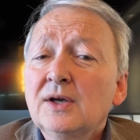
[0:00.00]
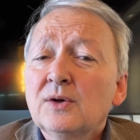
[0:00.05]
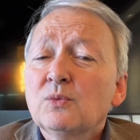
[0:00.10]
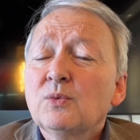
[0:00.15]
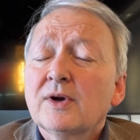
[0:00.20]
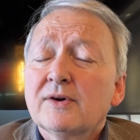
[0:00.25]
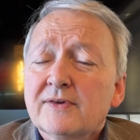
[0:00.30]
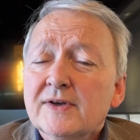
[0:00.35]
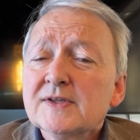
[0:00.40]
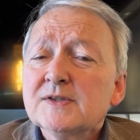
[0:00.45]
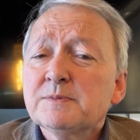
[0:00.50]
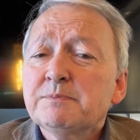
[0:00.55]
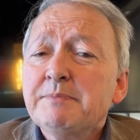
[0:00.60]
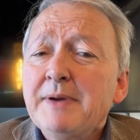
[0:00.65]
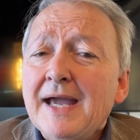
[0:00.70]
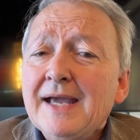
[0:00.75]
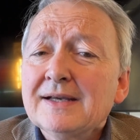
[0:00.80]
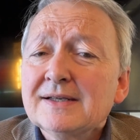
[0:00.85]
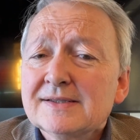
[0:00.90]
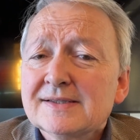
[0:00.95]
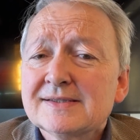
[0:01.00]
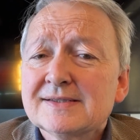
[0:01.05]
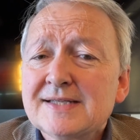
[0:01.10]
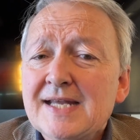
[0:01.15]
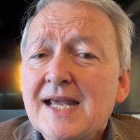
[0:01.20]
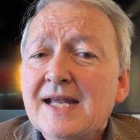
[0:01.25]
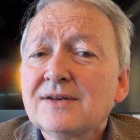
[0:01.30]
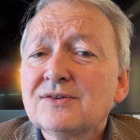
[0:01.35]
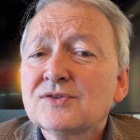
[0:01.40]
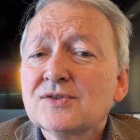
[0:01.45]
whereas banks
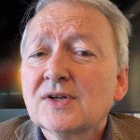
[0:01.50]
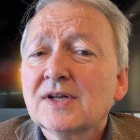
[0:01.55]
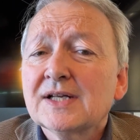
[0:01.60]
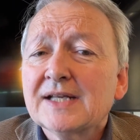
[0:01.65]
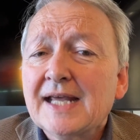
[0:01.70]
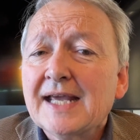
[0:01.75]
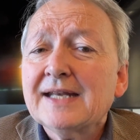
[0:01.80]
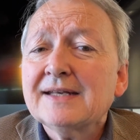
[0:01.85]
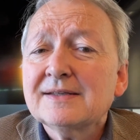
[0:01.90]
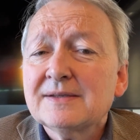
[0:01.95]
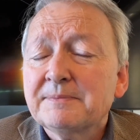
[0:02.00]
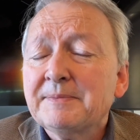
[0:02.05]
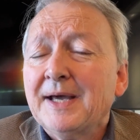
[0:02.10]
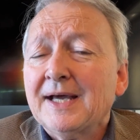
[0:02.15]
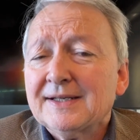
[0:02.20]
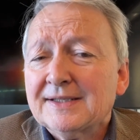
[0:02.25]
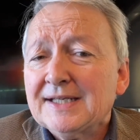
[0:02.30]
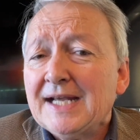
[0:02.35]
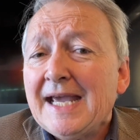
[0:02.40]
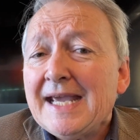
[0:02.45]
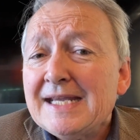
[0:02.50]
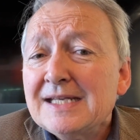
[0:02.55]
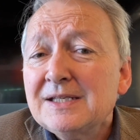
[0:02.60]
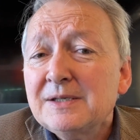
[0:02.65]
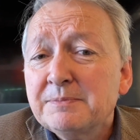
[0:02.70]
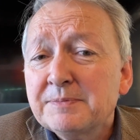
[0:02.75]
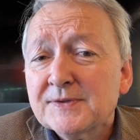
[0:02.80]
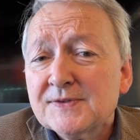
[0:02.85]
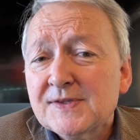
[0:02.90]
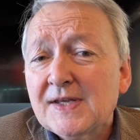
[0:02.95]
tend to lend about
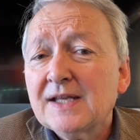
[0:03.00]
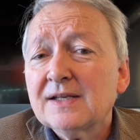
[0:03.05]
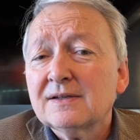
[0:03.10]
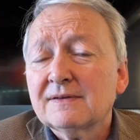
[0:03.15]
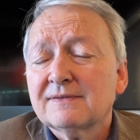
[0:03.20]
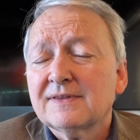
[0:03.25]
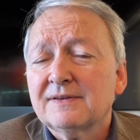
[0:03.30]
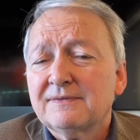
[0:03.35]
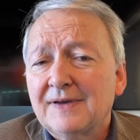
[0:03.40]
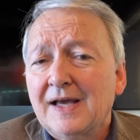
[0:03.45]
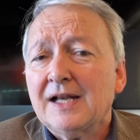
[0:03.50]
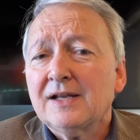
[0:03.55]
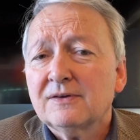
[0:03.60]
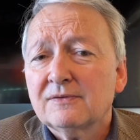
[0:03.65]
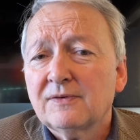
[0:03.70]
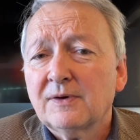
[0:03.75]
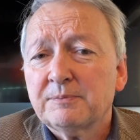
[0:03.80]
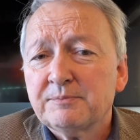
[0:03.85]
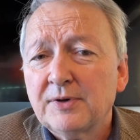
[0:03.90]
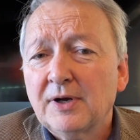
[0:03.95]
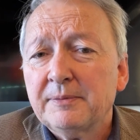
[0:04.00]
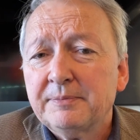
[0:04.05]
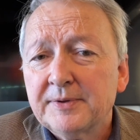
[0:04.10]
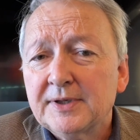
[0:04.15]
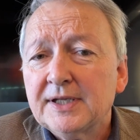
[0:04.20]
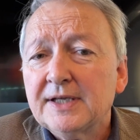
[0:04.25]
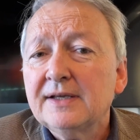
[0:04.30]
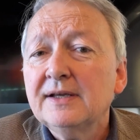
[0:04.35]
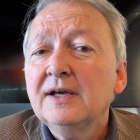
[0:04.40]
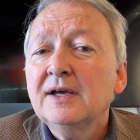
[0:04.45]
80% of the value of a
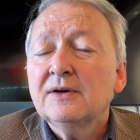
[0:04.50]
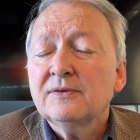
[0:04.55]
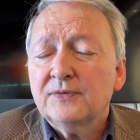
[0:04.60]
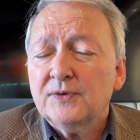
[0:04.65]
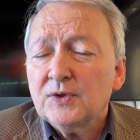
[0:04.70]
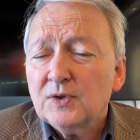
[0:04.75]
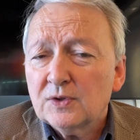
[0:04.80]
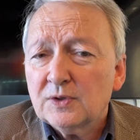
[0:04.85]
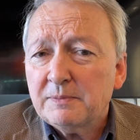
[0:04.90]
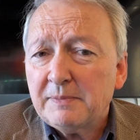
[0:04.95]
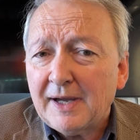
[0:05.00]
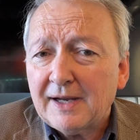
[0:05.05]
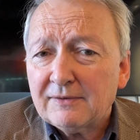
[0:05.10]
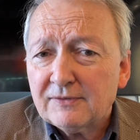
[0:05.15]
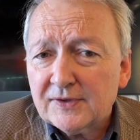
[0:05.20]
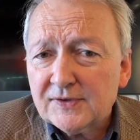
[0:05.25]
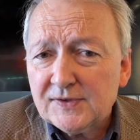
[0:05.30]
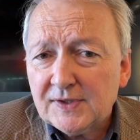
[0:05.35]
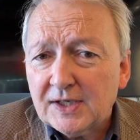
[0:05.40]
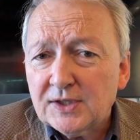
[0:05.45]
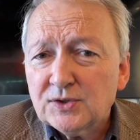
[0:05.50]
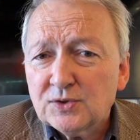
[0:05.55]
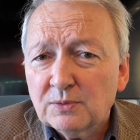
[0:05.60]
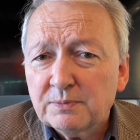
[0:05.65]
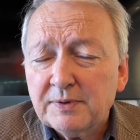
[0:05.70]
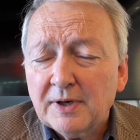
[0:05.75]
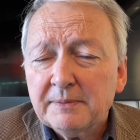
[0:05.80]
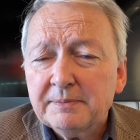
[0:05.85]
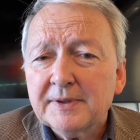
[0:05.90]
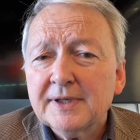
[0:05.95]
property for you to buy a residential
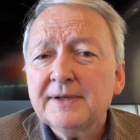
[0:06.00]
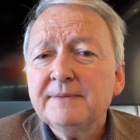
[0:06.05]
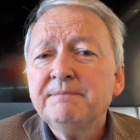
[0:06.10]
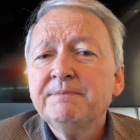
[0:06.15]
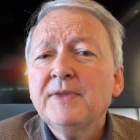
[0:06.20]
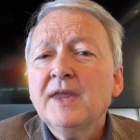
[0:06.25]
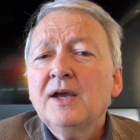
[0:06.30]
property,